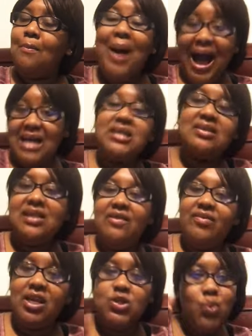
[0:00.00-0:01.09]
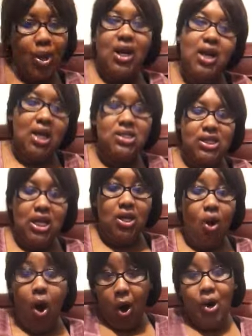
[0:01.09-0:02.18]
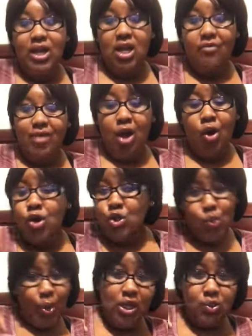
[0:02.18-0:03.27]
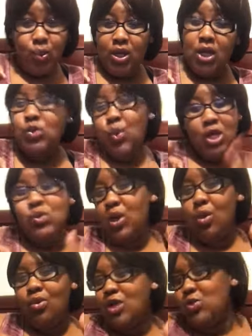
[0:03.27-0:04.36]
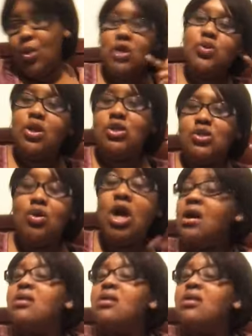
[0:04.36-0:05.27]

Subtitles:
positivity, 2019. All year round, 2020, 2021, 2022.